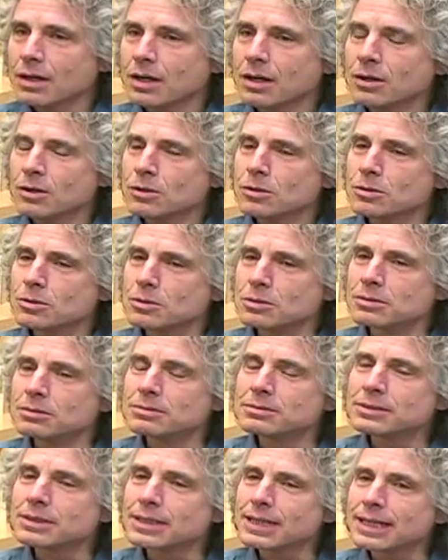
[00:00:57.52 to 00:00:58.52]
Oh,
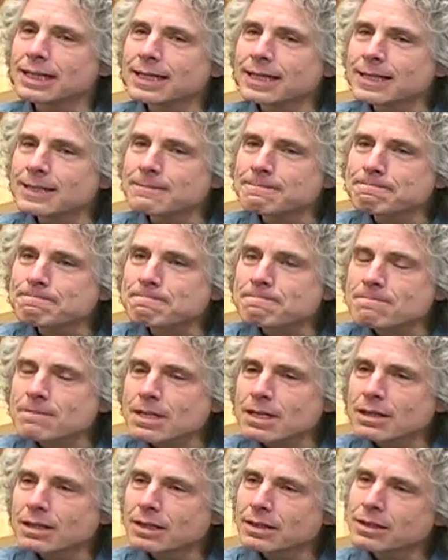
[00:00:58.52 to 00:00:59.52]

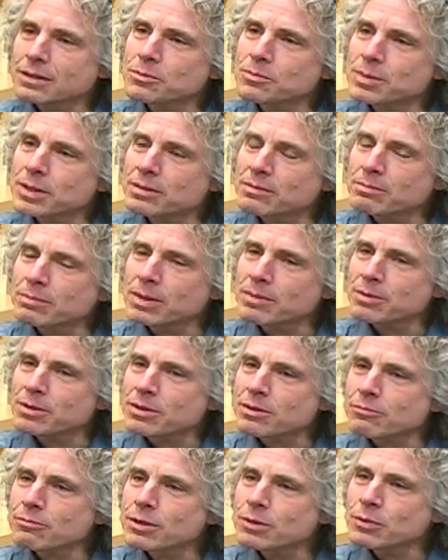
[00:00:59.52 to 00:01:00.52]
it would be maybe a
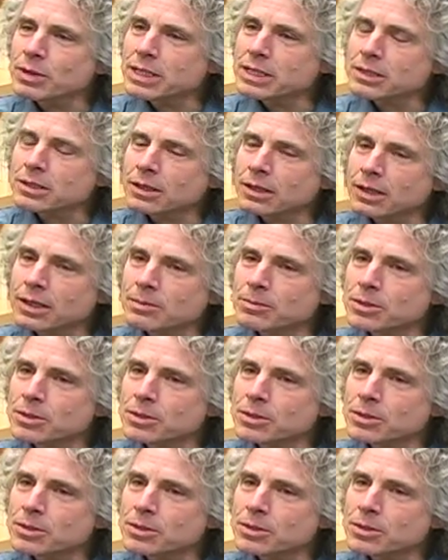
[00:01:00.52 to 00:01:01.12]
three-way tie